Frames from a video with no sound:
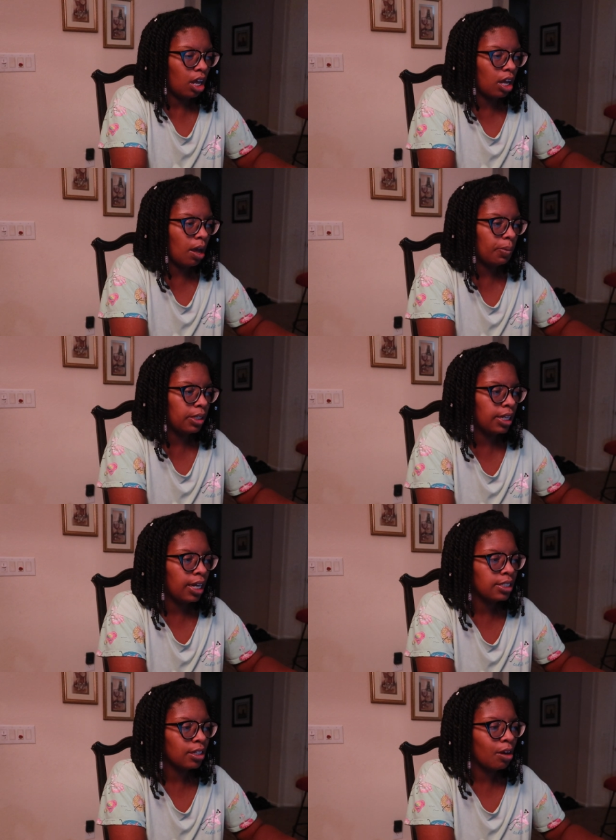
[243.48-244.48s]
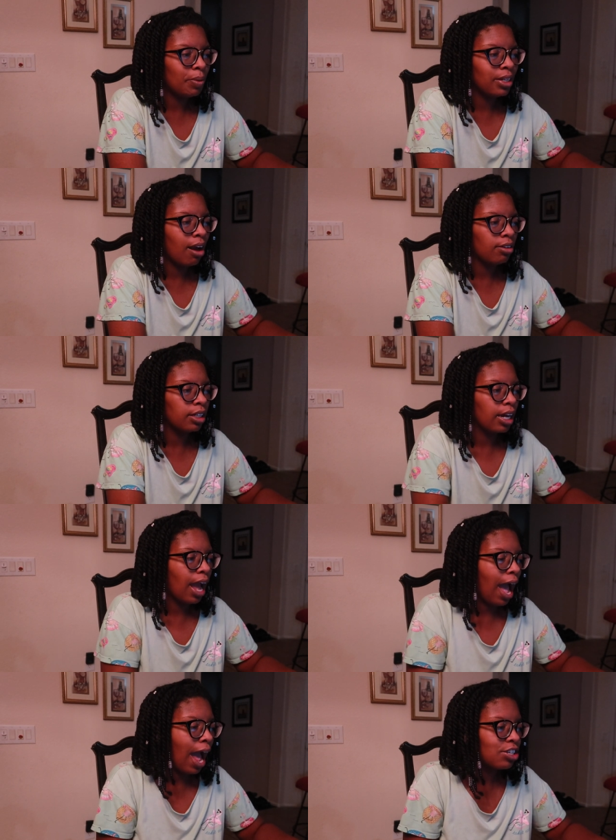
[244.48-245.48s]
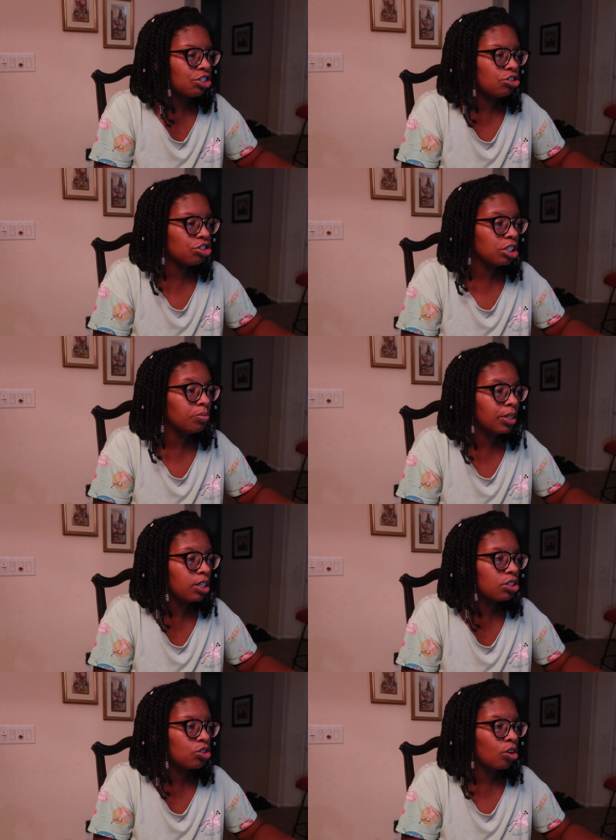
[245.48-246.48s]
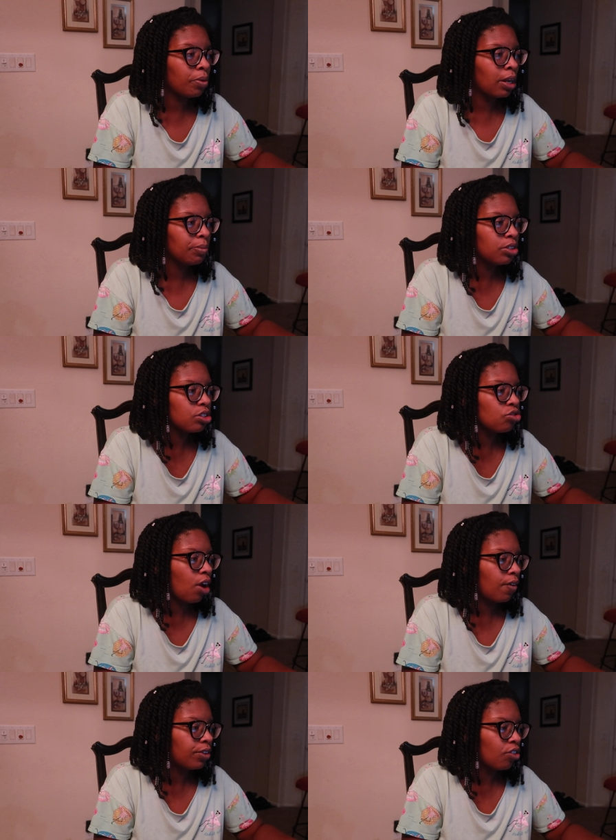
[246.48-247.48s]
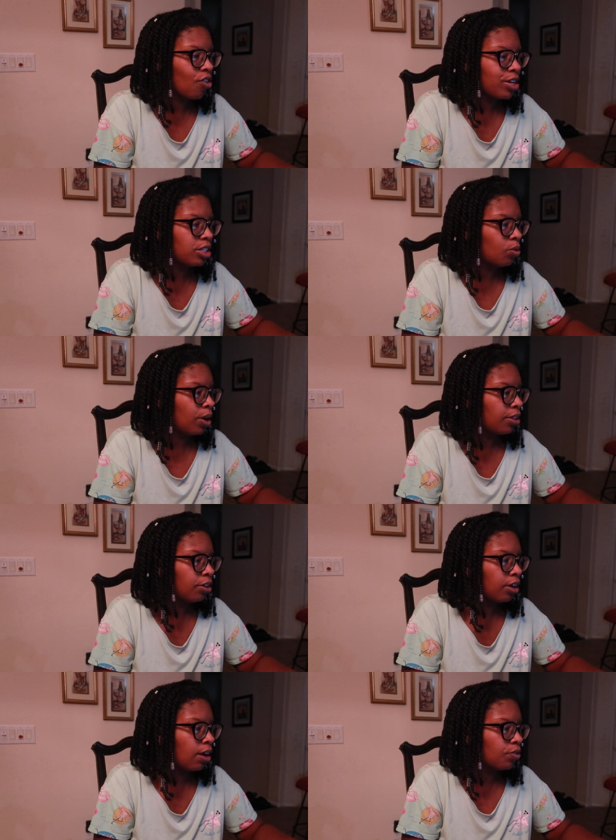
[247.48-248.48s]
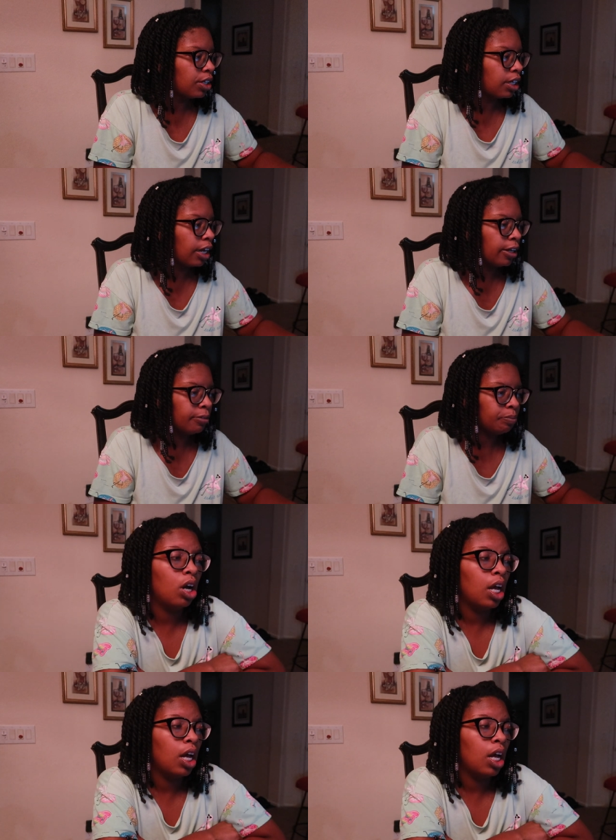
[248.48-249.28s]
a couple of days ago but y'all look I, you shouldn't be used to it but i'm used to driving in crazy weather i really am